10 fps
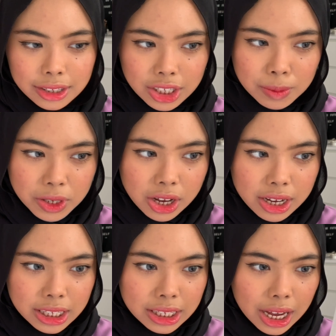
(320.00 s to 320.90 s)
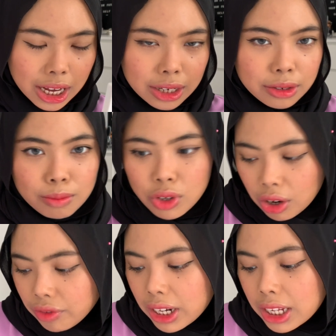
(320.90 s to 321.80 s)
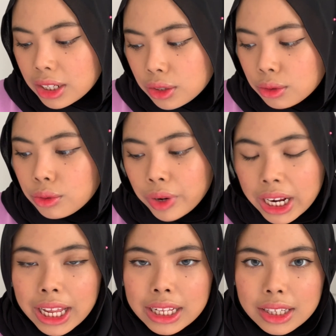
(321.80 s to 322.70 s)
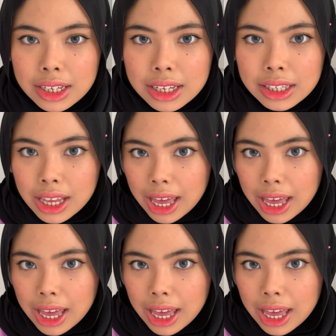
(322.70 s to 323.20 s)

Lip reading: just because I'm not really into gray lenses